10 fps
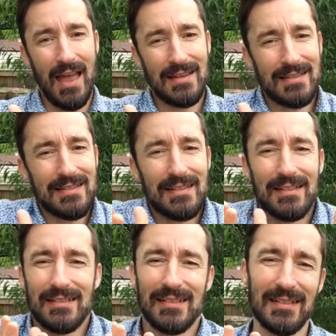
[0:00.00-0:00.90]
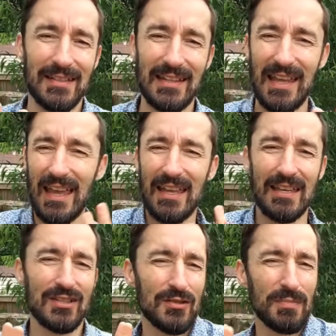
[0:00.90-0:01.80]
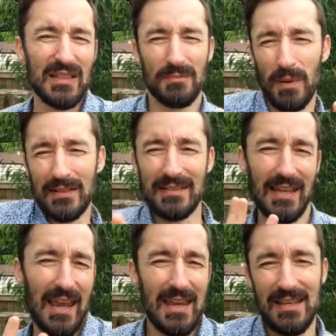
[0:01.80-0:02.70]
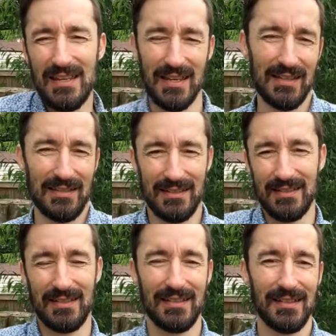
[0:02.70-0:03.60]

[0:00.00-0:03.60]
and to engage and be spontaneous.